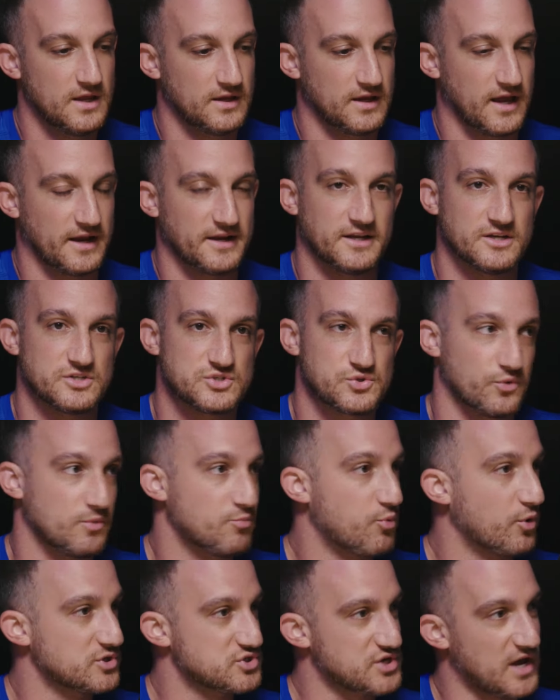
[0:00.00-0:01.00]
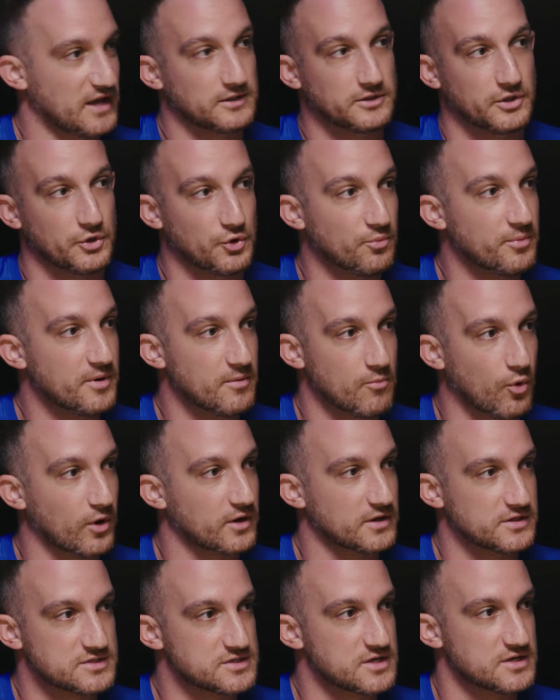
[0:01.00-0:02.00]
Got to get his three point shot a little bit more
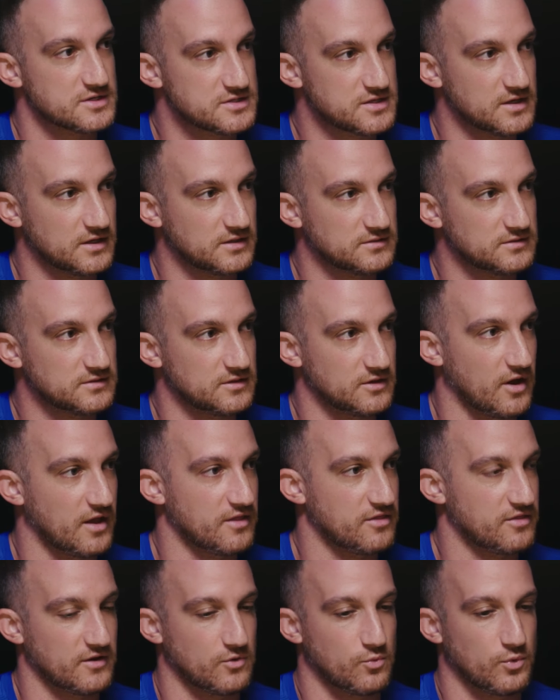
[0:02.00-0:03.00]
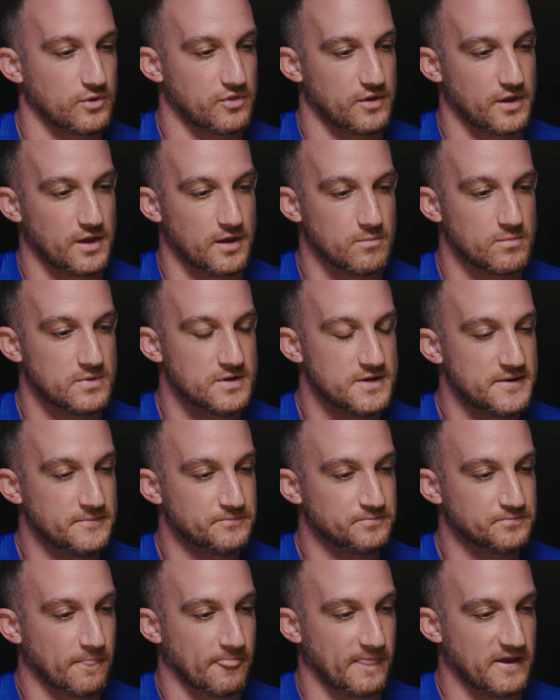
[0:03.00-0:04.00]
consistent. You know, I think with him,
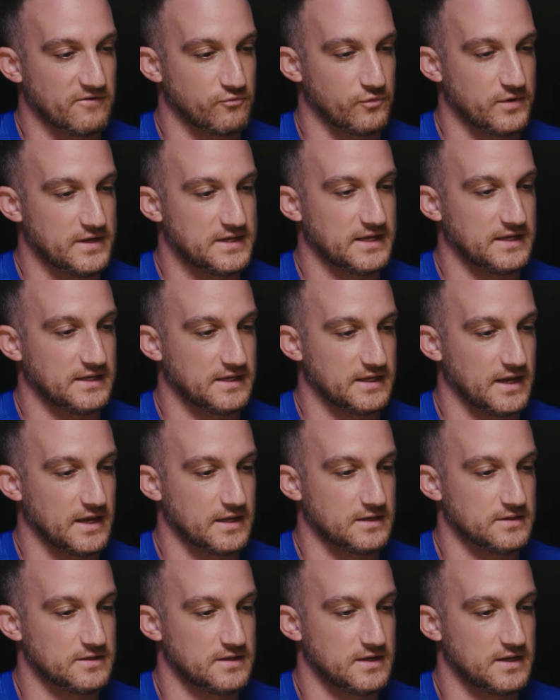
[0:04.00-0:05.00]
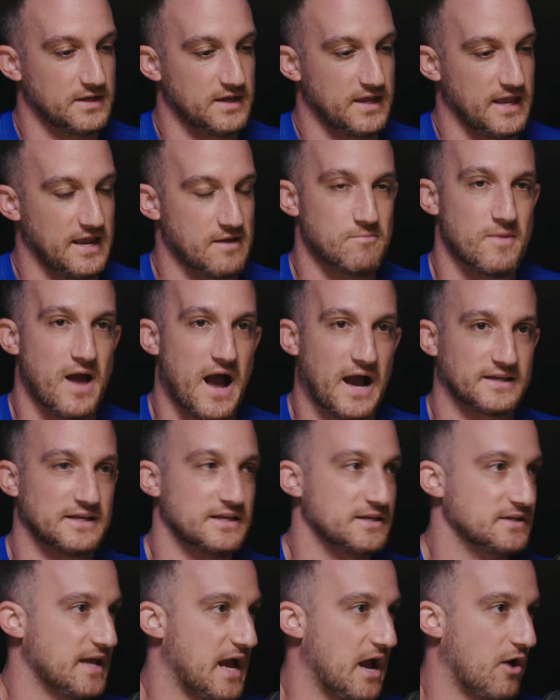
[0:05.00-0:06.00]
if we can get him
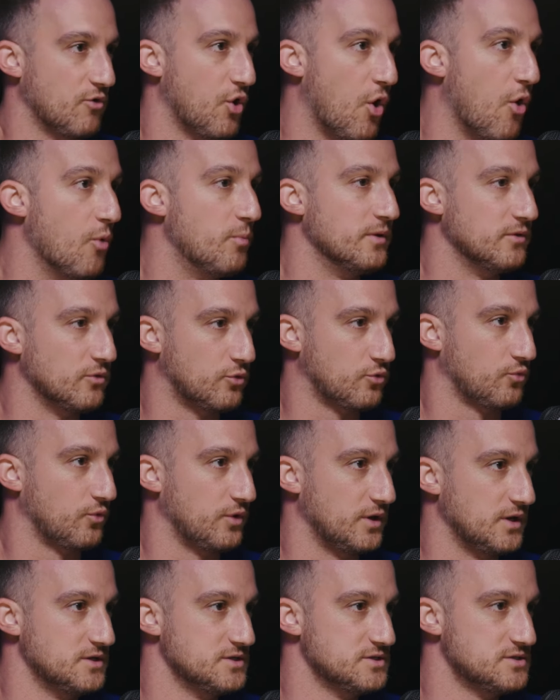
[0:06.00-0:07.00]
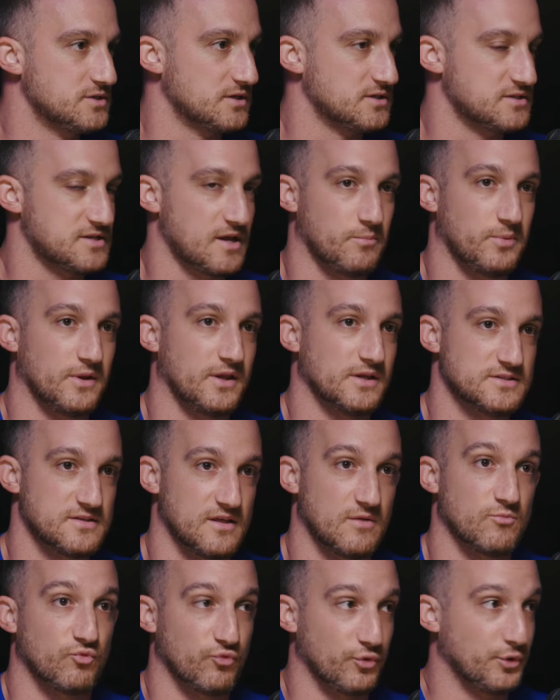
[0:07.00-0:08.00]
knocking down open threes and stepping into
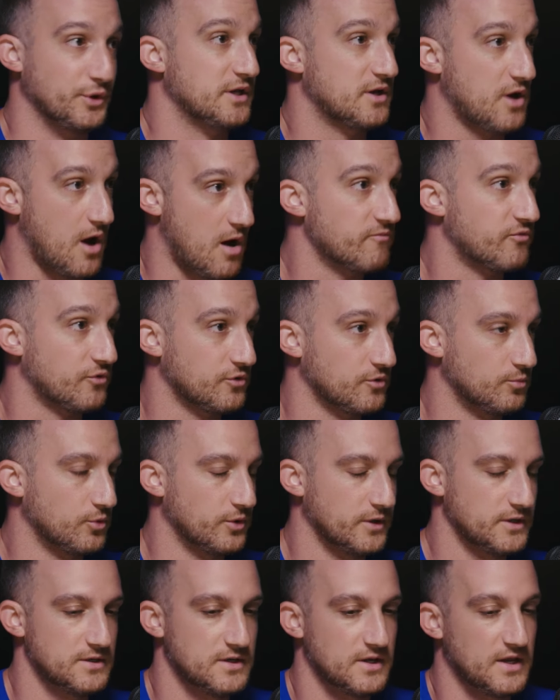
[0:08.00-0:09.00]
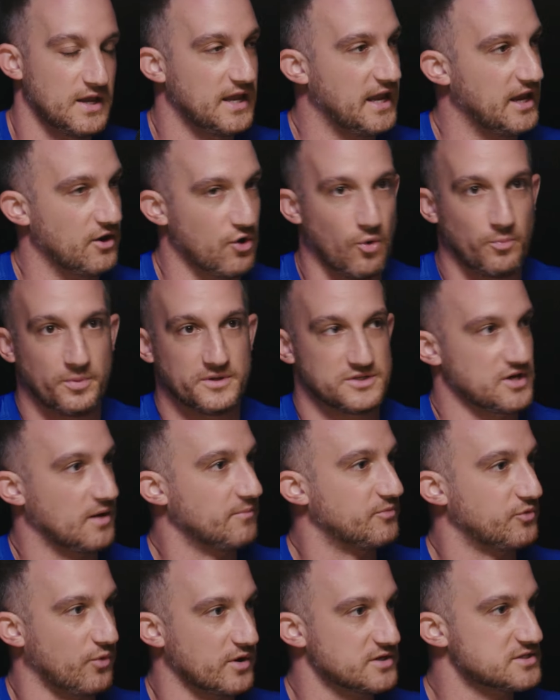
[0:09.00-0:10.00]
them really comfortably, it opens
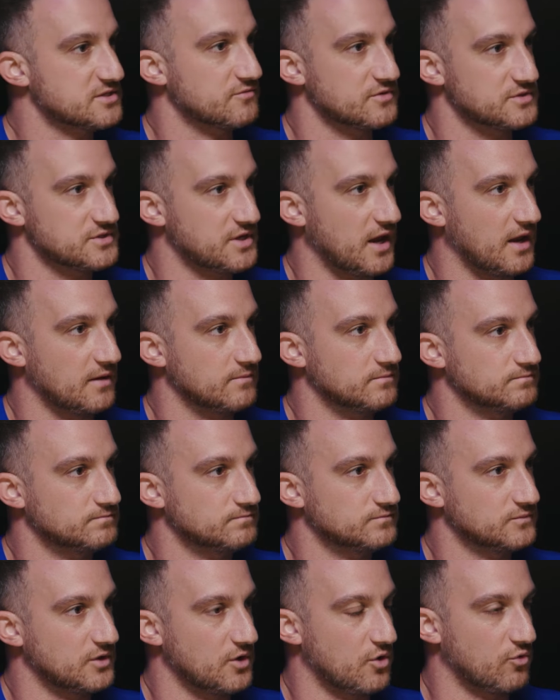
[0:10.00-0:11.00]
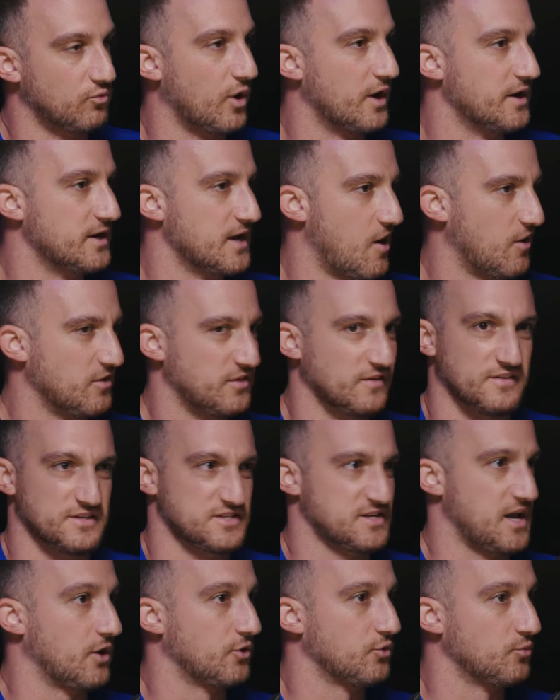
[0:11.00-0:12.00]
up the rest of his game. You know, right now, I think the
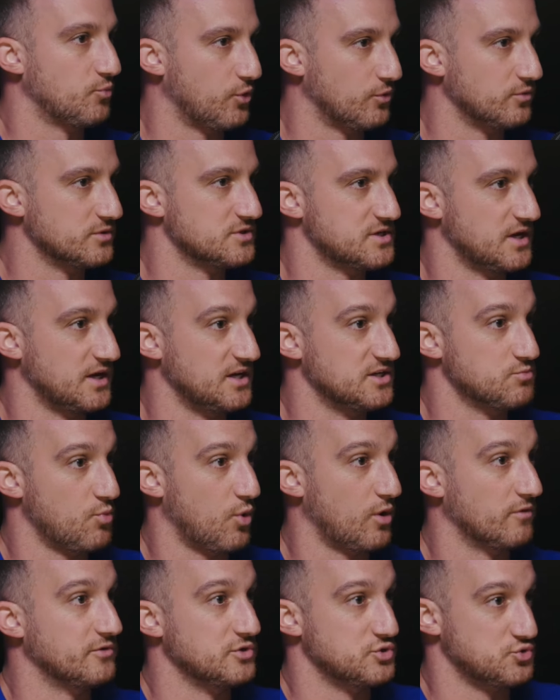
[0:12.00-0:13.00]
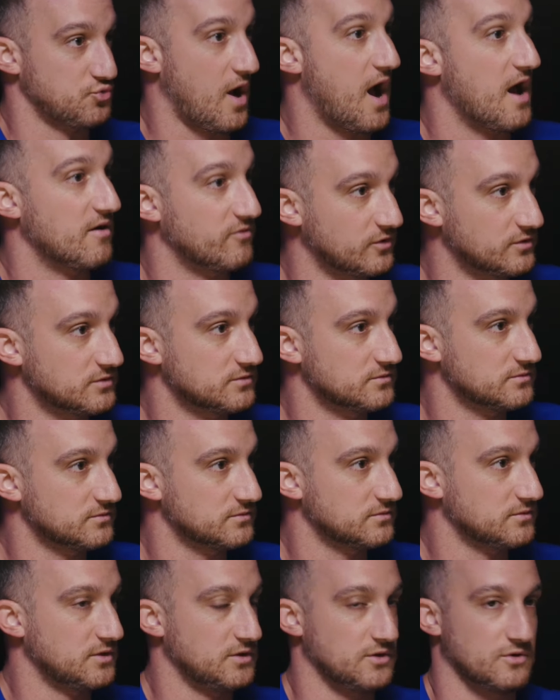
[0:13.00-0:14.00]
scouting report would say he's more of a driver
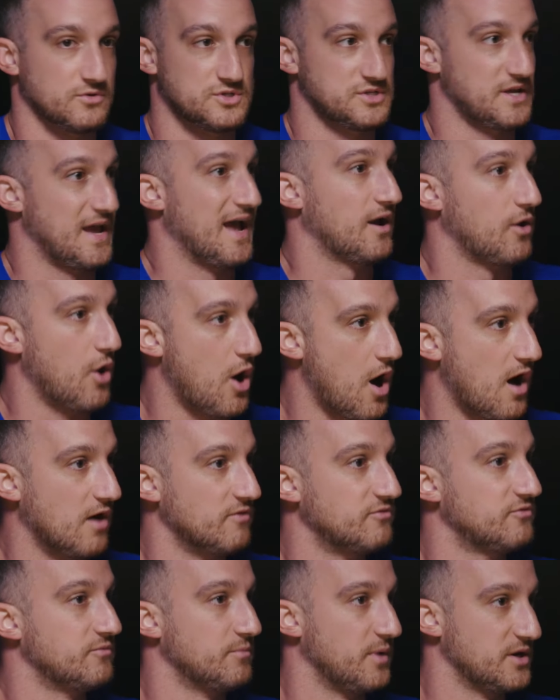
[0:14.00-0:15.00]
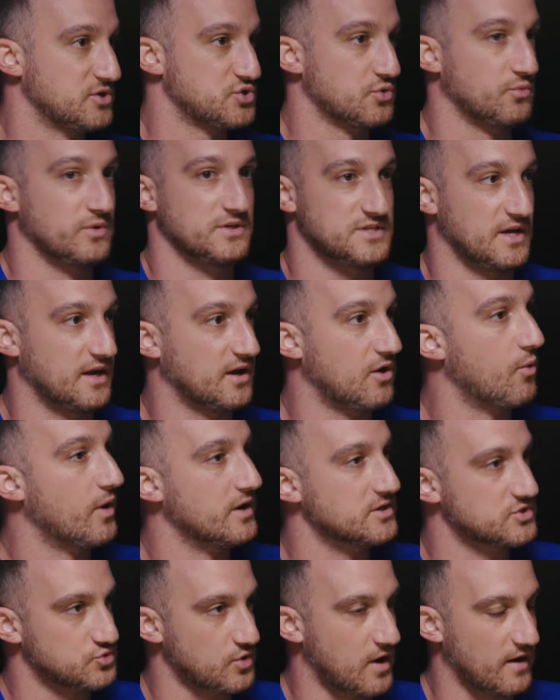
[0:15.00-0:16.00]
you know, sag off, make sure we take away
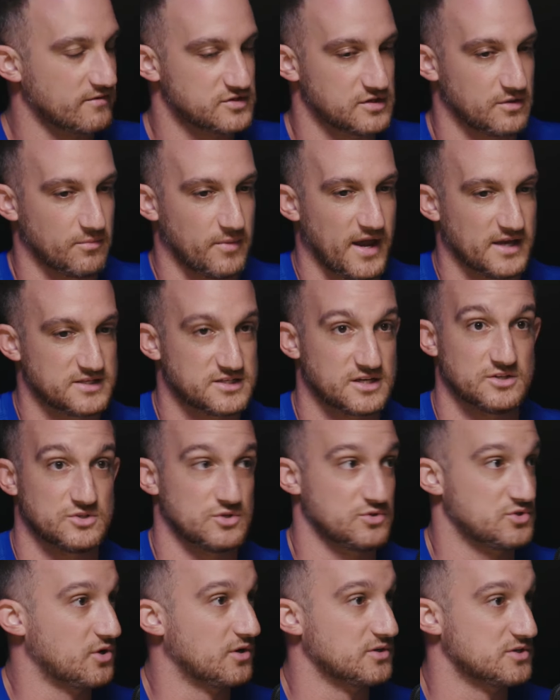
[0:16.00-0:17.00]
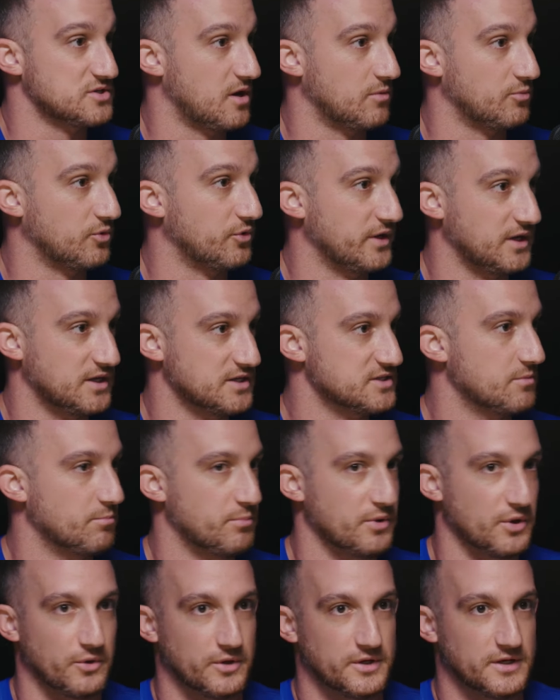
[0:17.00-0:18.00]
his drives to the basket. As you saw in summer league, his
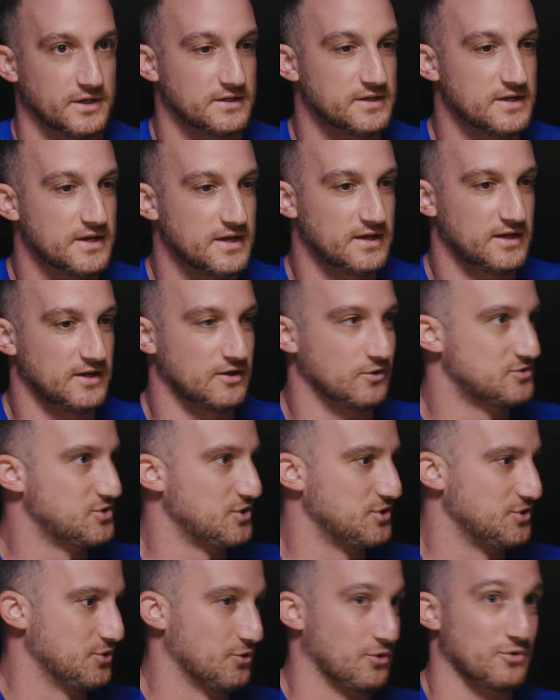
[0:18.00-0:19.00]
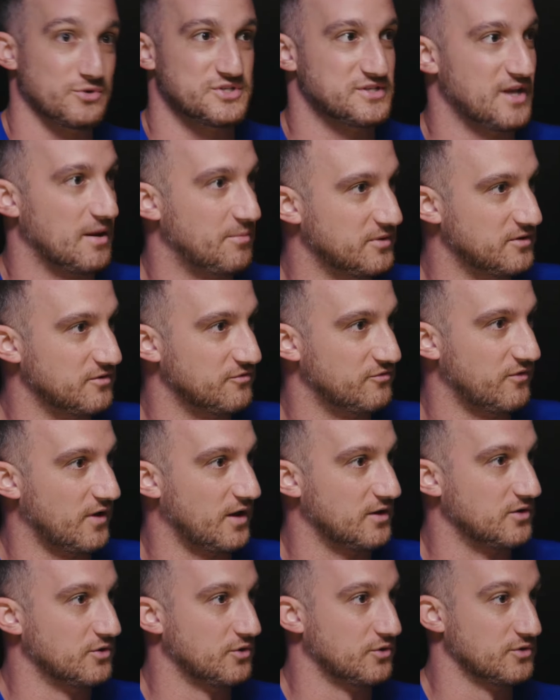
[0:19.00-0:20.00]
ability, you know, to euro step a
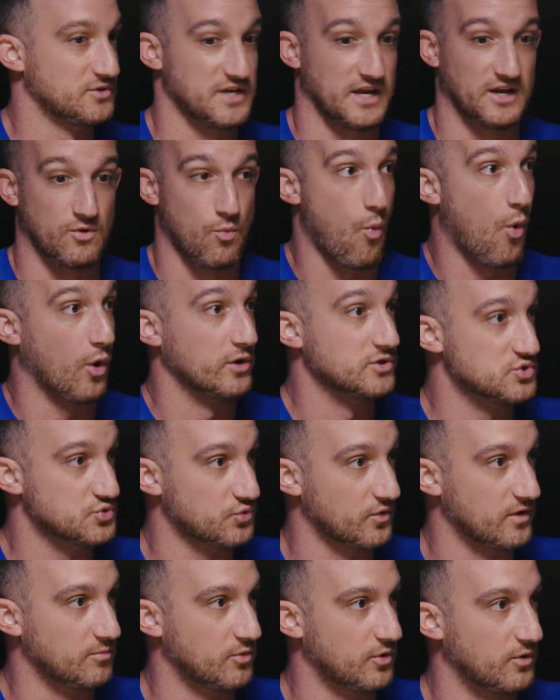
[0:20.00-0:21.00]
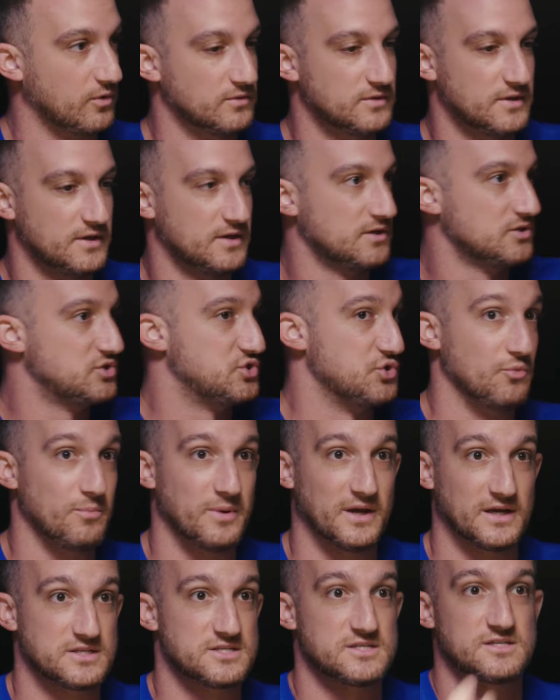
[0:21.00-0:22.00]
defender, take one dribble, two
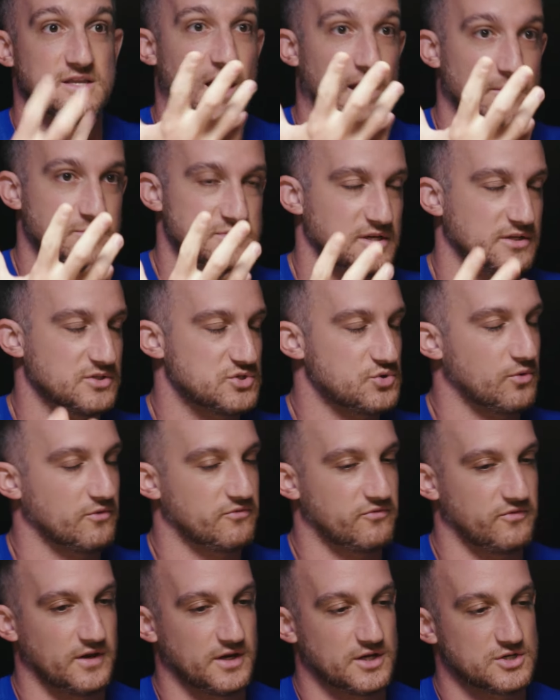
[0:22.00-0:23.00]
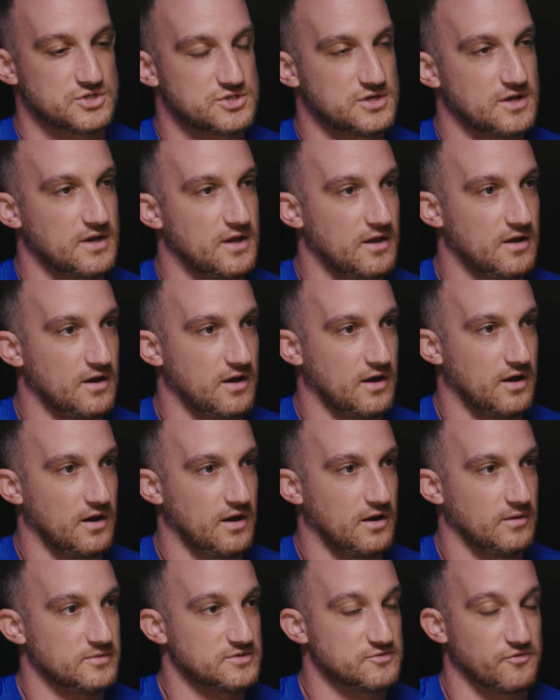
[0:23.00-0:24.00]
big steps into a finish.
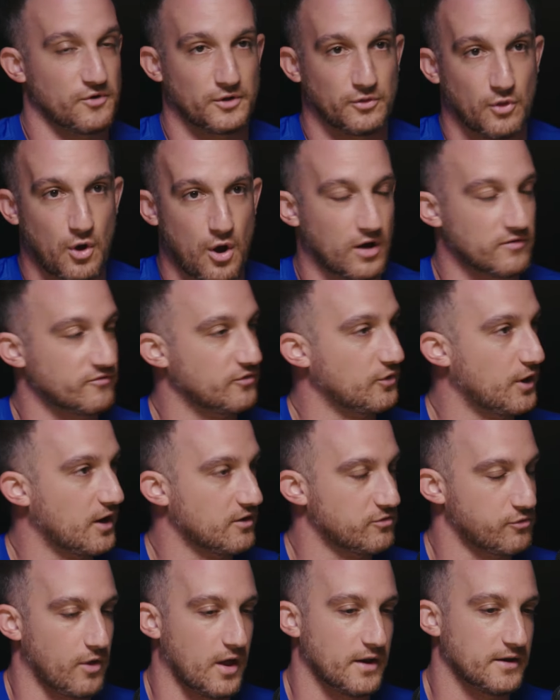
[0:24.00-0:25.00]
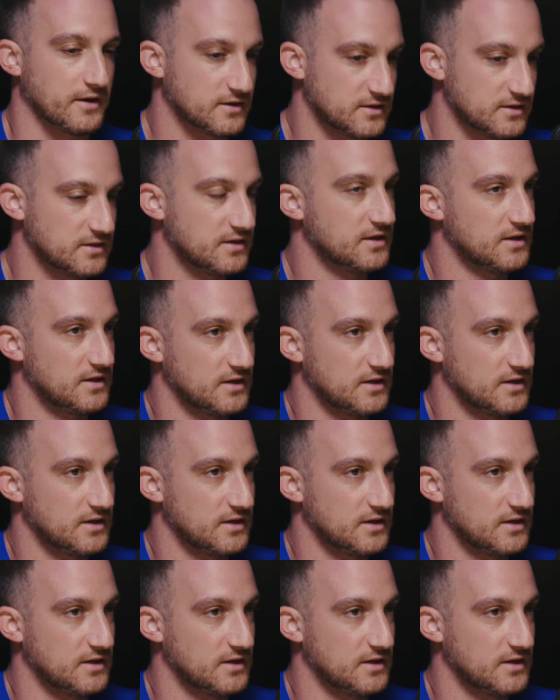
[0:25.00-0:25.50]
Um, he's very long, very athletic.